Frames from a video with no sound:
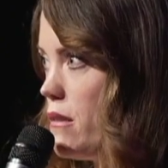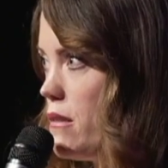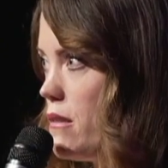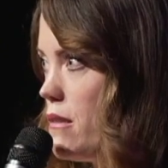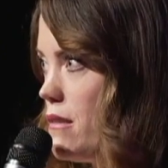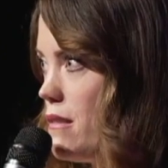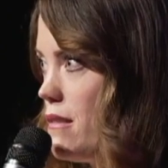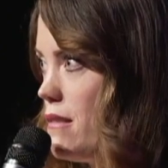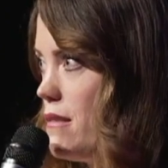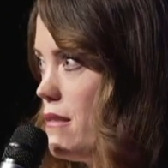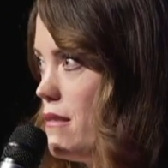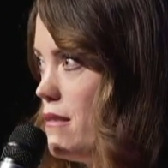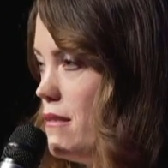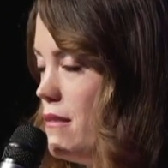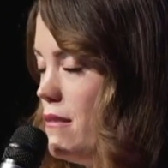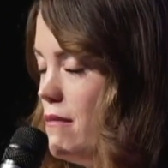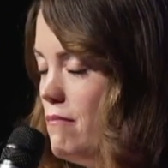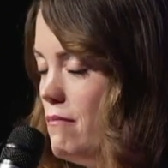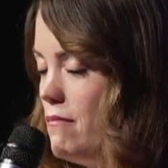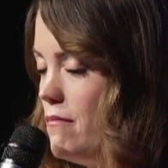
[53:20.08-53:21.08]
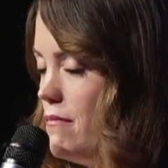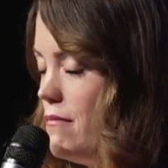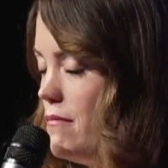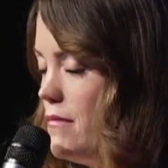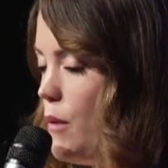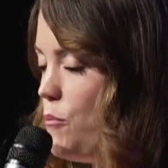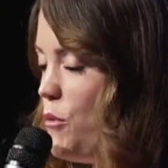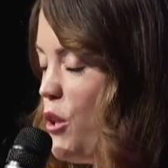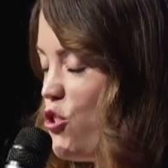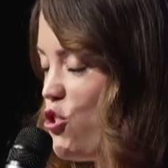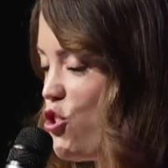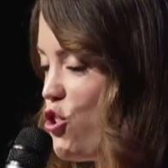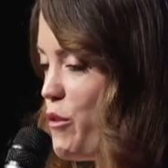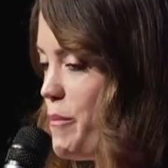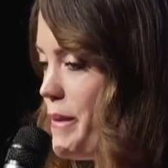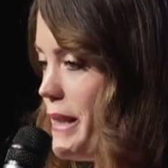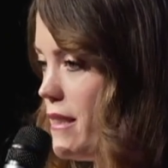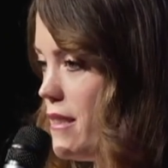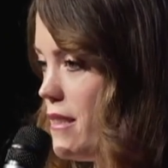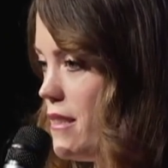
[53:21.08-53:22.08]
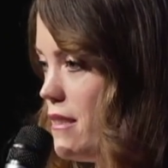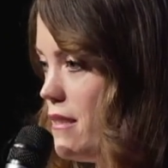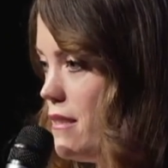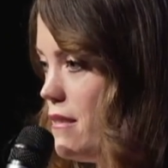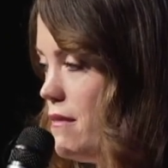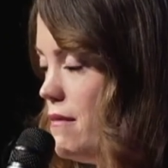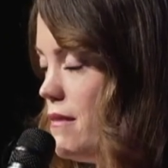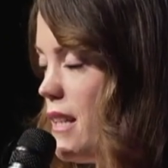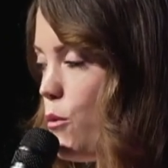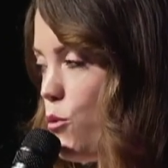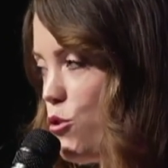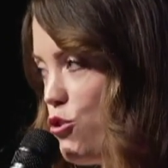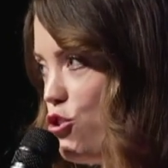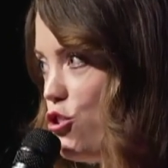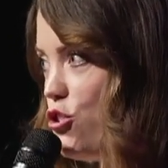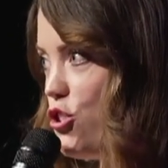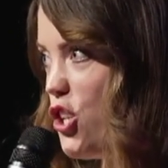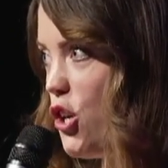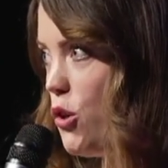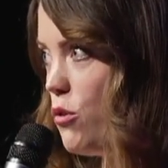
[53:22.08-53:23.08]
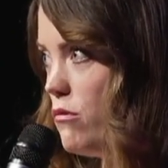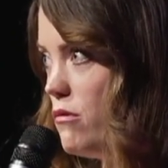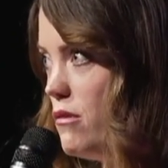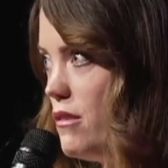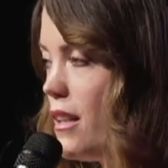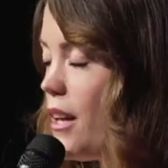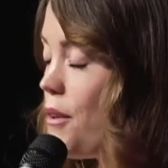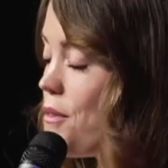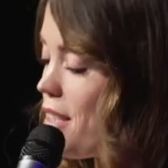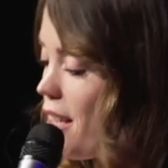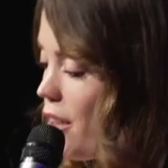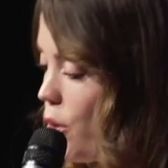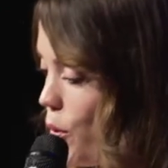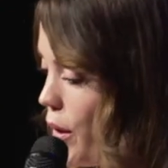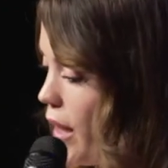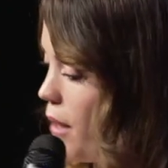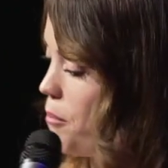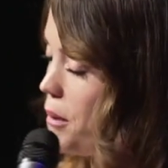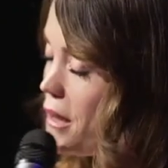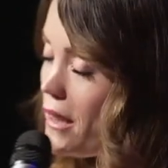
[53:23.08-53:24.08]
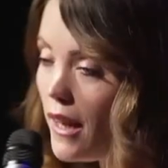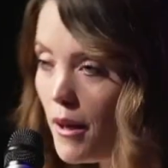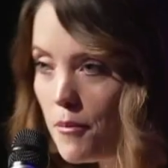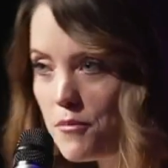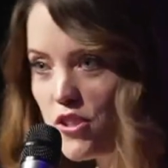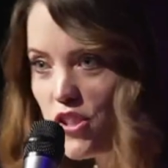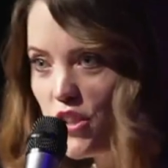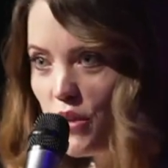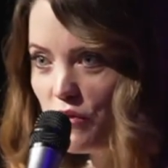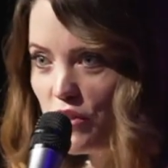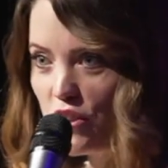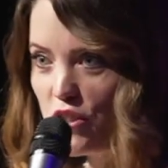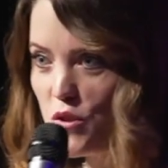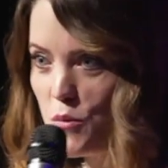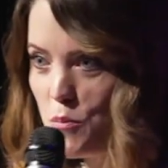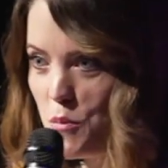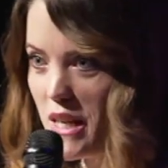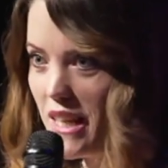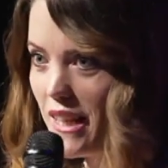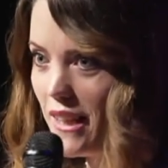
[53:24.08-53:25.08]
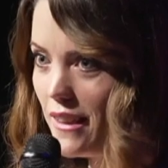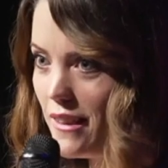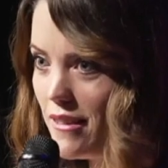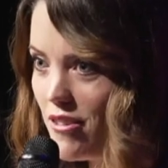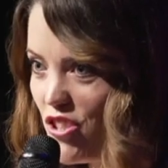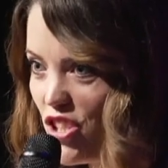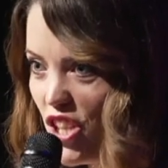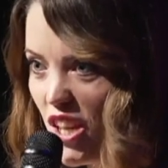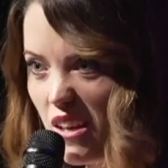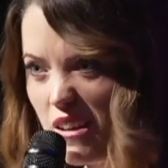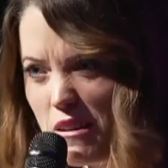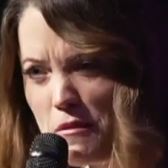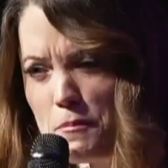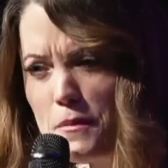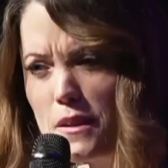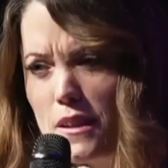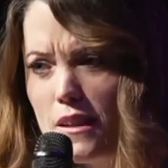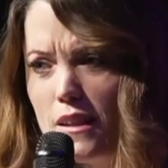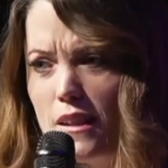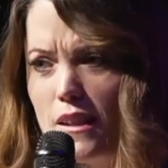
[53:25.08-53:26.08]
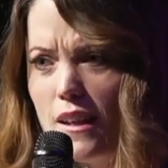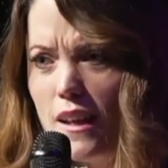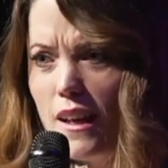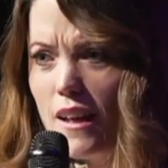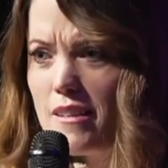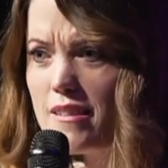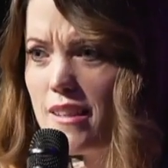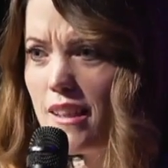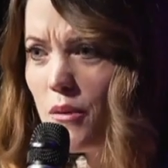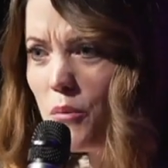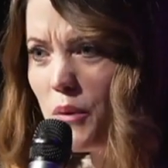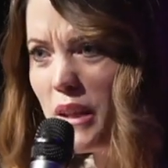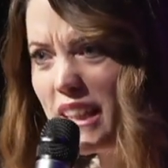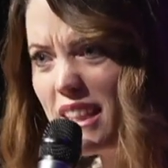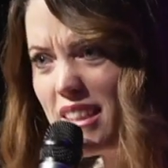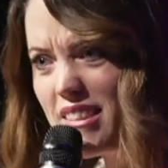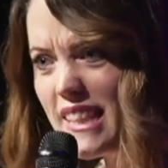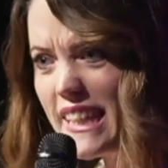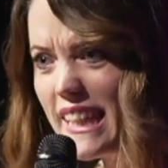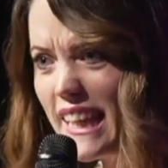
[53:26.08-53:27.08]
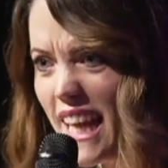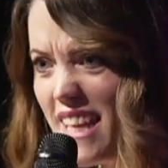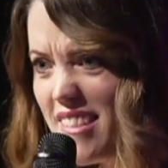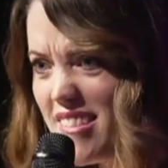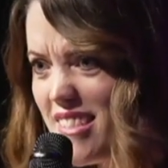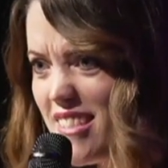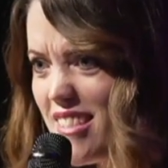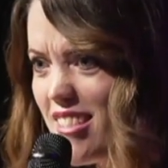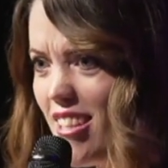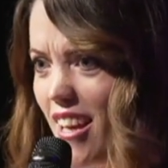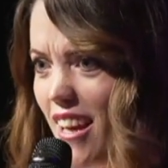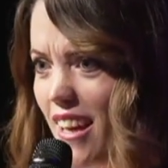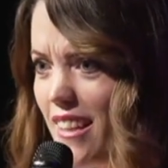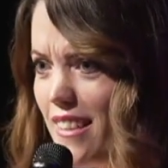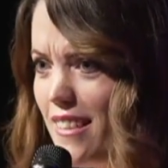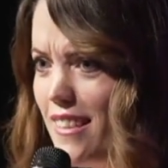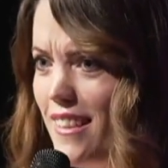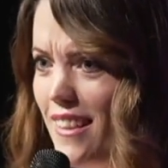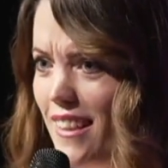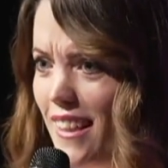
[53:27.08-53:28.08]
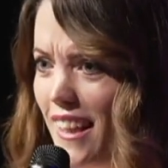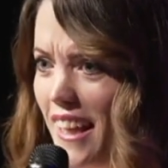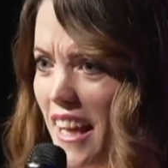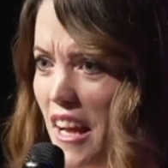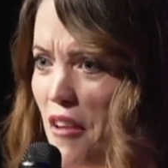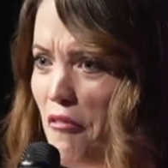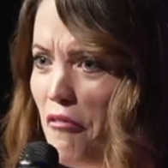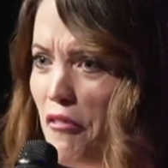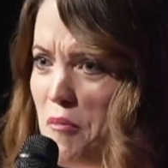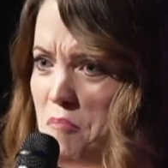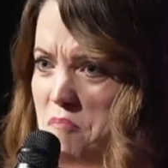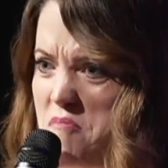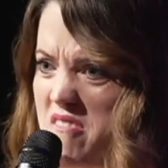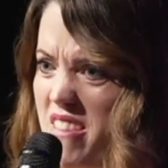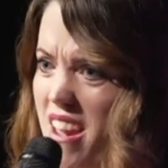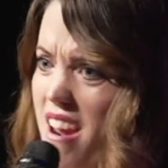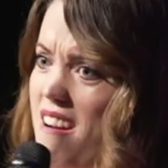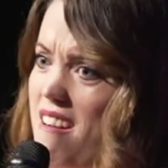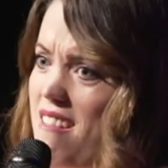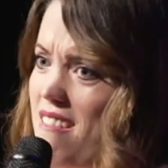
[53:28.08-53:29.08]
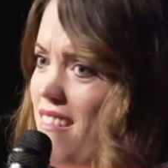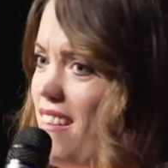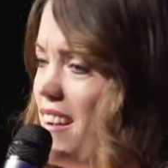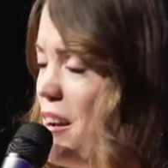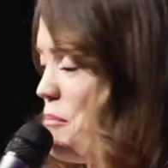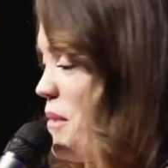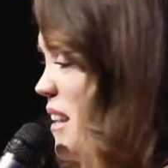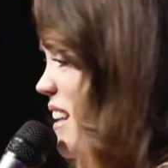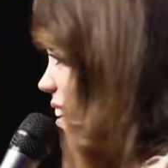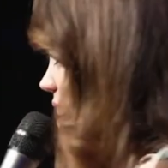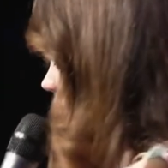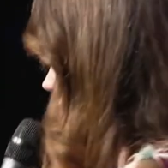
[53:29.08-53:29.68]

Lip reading: this. I'm not sure about this. I want you to know. I was like, okay, but come to the first meeting. Just come. I was like, we get the classes done. And from there, I'm like,